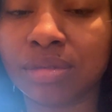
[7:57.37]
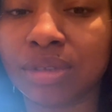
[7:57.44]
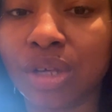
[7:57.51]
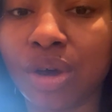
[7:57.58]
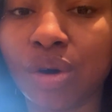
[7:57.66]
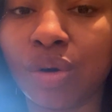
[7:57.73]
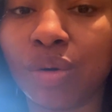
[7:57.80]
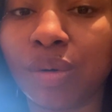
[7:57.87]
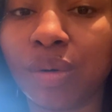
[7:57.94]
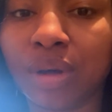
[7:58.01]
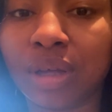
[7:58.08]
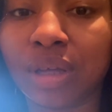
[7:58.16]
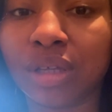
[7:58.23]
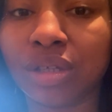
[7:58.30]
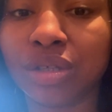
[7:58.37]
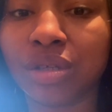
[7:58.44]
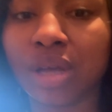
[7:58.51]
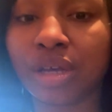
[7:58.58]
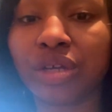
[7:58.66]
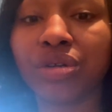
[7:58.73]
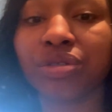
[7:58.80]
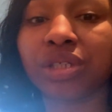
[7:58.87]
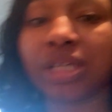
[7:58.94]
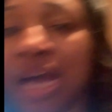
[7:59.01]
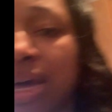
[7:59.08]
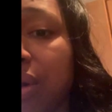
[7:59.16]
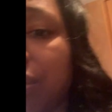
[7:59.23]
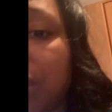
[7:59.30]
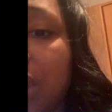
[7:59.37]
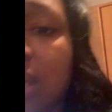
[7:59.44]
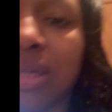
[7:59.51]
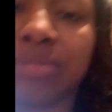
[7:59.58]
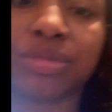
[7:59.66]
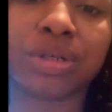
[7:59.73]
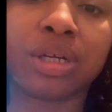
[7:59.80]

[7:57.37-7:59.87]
So usually I don't get, I'm